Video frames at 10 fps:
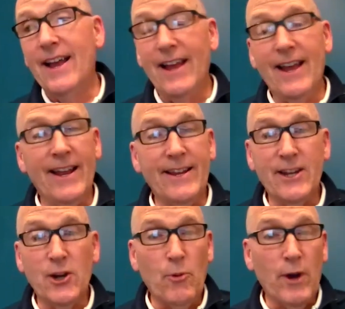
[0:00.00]
And
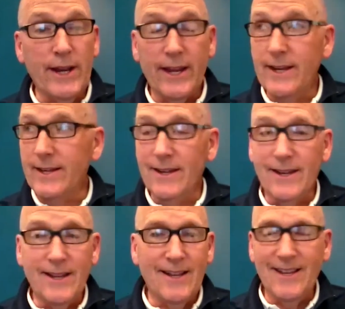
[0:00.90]
you know what?
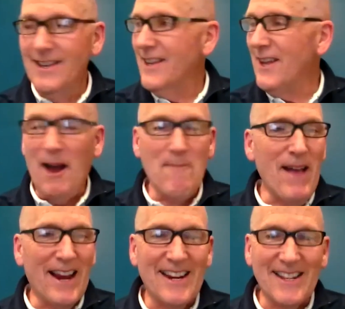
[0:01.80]
I'm
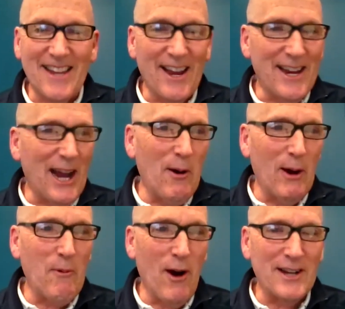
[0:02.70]
not going to tell you how
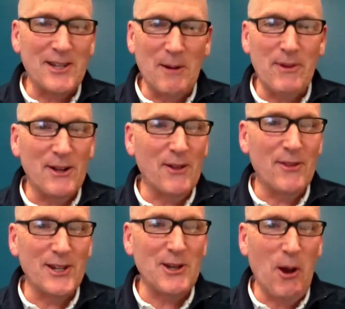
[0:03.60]
I walked uphill in
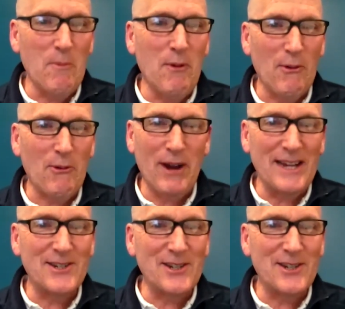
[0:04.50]
the snow both ways,